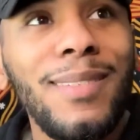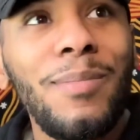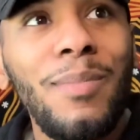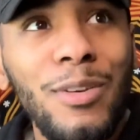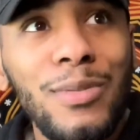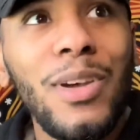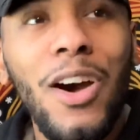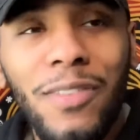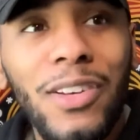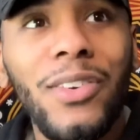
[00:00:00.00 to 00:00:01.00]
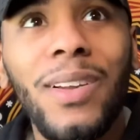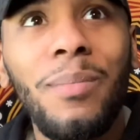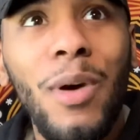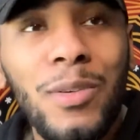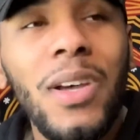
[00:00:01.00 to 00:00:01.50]
most often
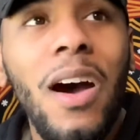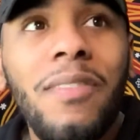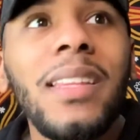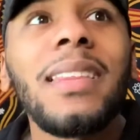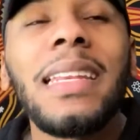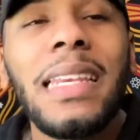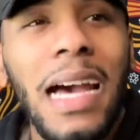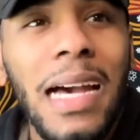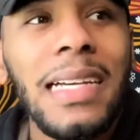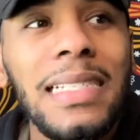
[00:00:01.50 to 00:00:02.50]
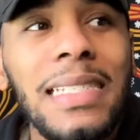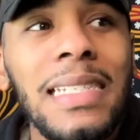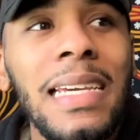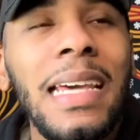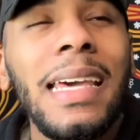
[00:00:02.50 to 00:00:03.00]
than not,
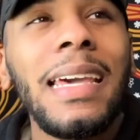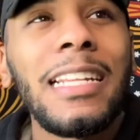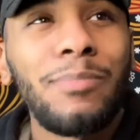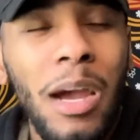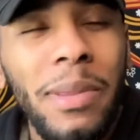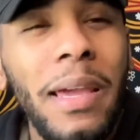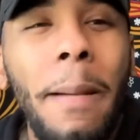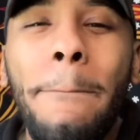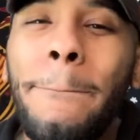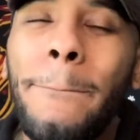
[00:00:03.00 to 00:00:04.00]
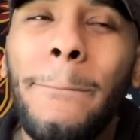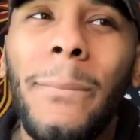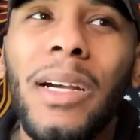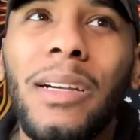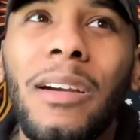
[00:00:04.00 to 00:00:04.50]
it's probably a
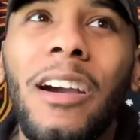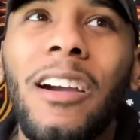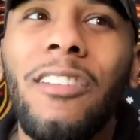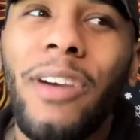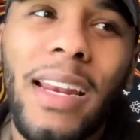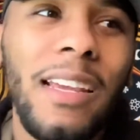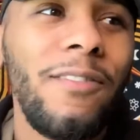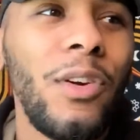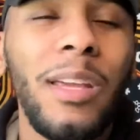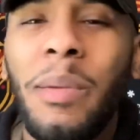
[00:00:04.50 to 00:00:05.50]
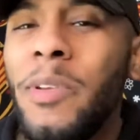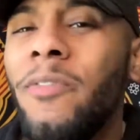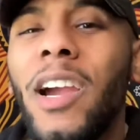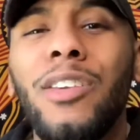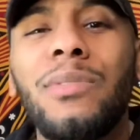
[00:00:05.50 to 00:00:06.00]
rating for like maybe you
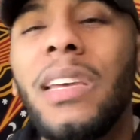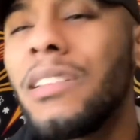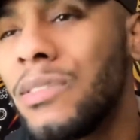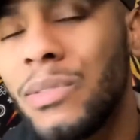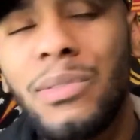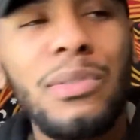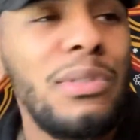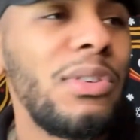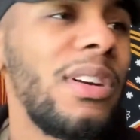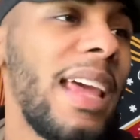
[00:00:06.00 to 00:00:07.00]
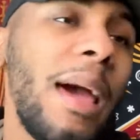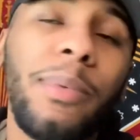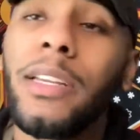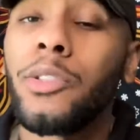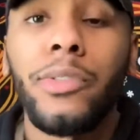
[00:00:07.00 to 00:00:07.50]
forgot utensils or
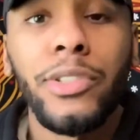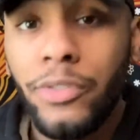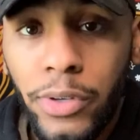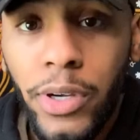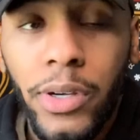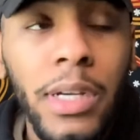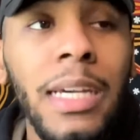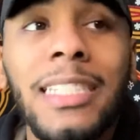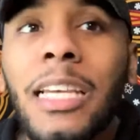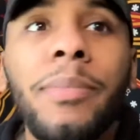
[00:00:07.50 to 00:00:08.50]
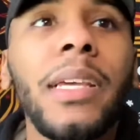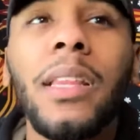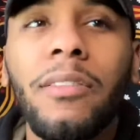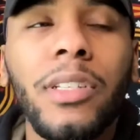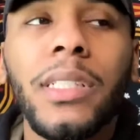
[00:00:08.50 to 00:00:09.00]
napkins or a straw, something
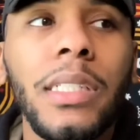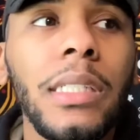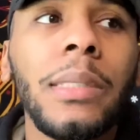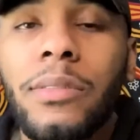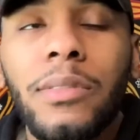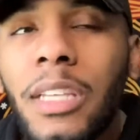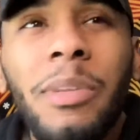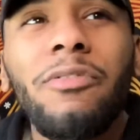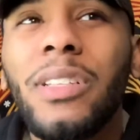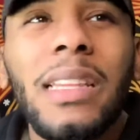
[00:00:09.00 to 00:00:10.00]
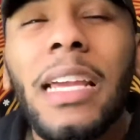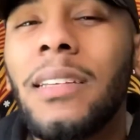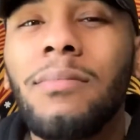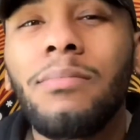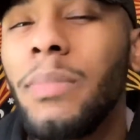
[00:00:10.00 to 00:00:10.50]
really
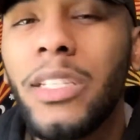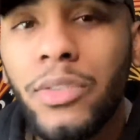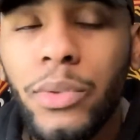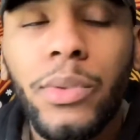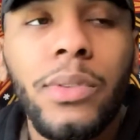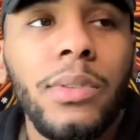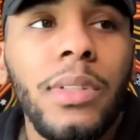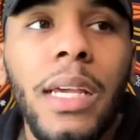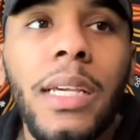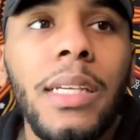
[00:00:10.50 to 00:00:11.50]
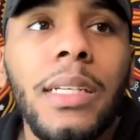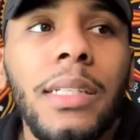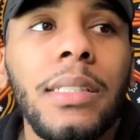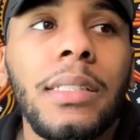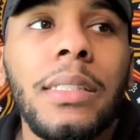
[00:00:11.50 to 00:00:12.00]
like minuscule. Like